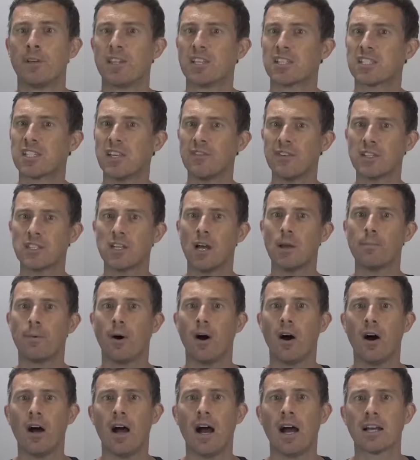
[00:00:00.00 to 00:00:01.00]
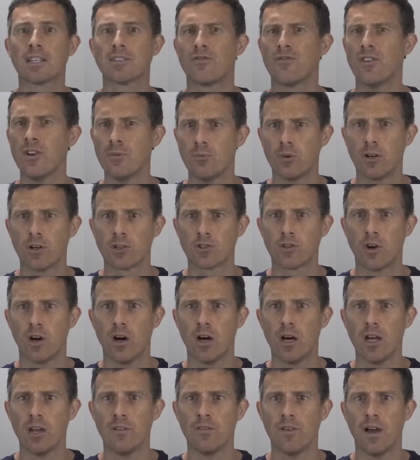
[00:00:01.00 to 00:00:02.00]
but the Civic Type R has front-wheel
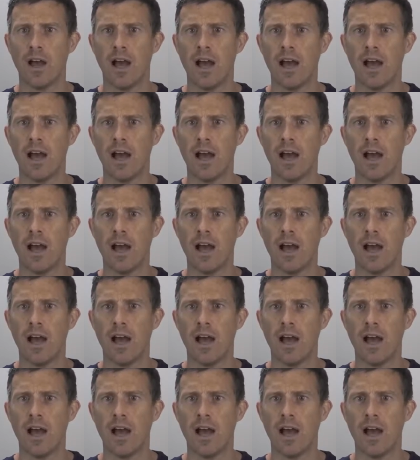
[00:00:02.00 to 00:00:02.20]
drive